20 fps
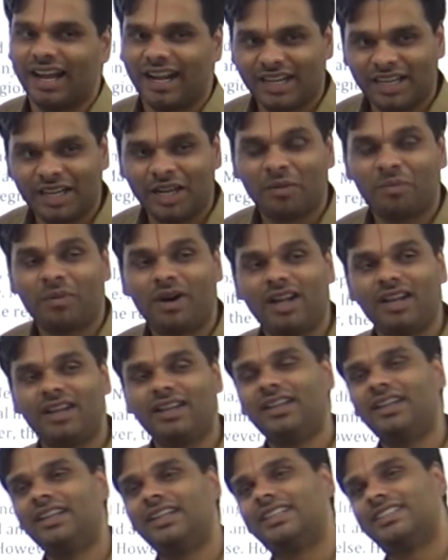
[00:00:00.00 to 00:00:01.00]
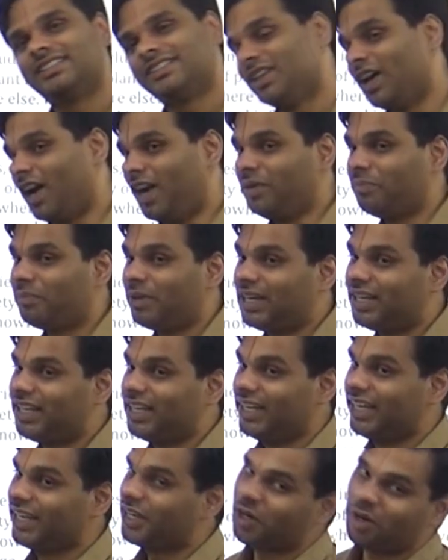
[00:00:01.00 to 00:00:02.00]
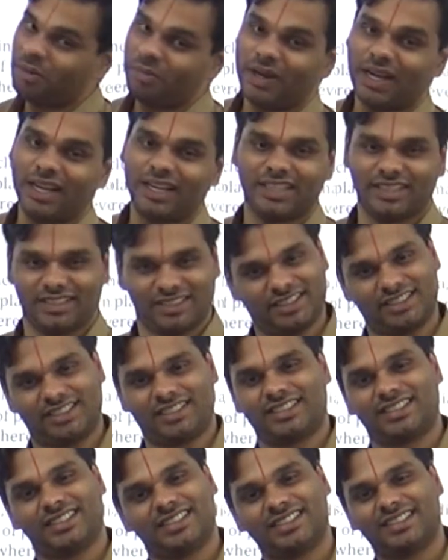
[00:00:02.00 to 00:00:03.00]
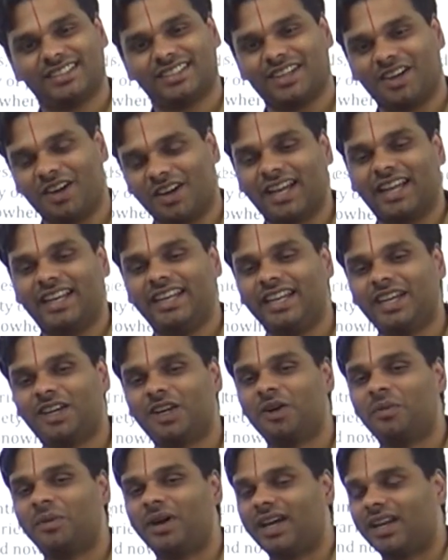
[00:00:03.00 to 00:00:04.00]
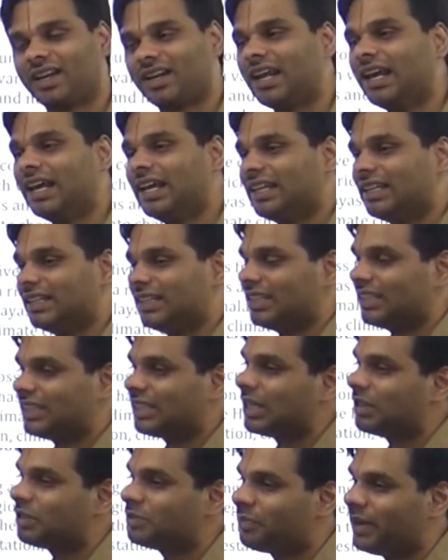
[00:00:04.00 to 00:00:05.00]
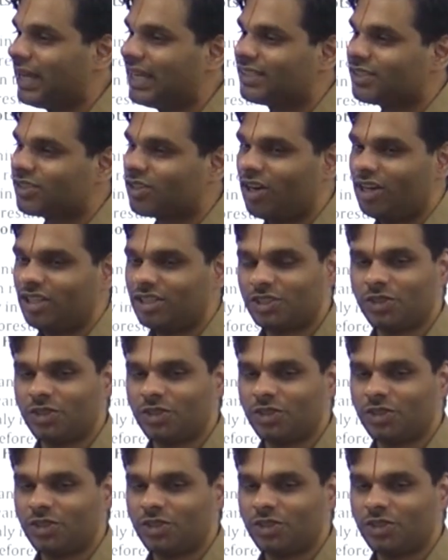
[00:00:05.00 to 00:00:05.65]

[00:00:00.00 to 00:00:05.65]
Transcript: Andaman is not, but Nicobar is. Okay, Nicobar is a space called